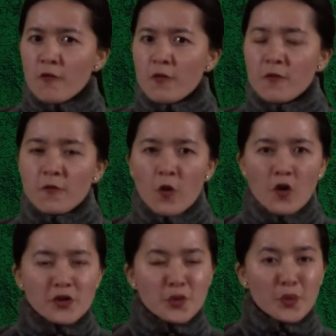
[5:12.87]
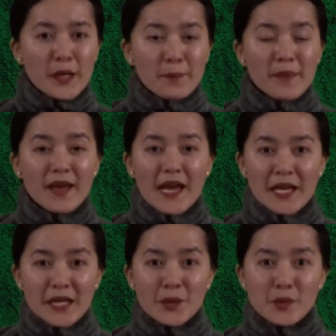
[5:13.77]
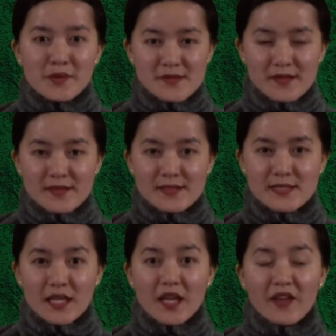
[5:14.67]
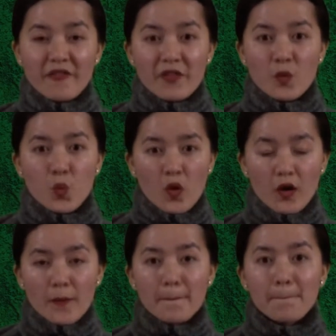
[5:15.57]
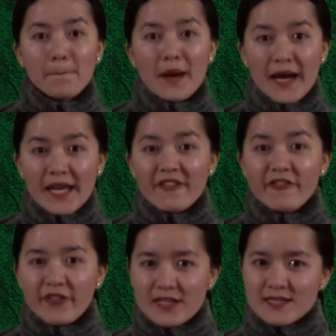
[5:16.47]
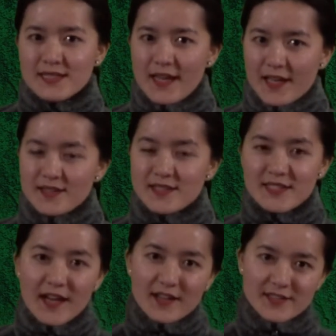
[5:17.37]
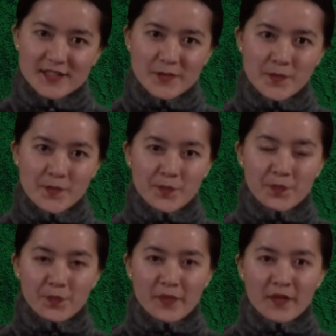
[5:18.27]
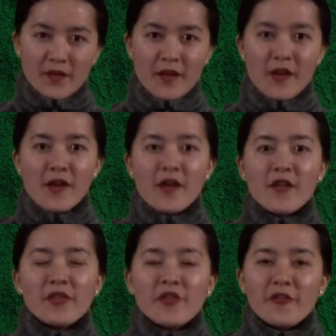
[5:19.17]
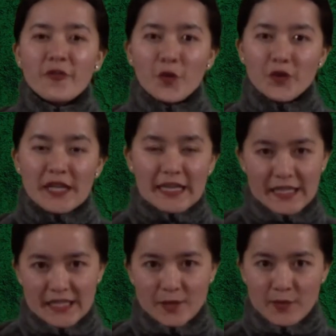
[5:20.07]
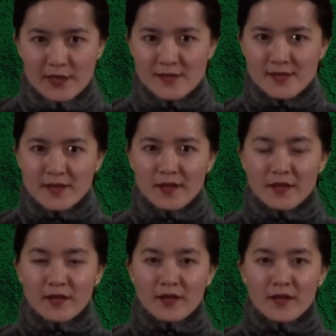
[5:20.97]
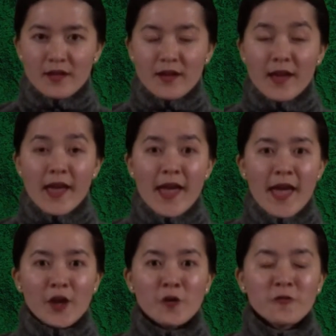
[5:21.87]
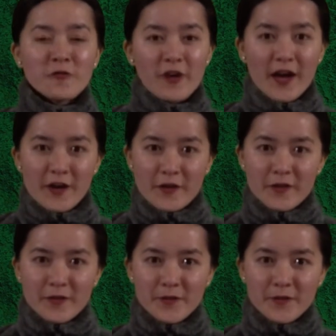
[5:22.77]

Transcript: we won't reap any results if we walk by fits and starts. The 4th idiom is hang on fire,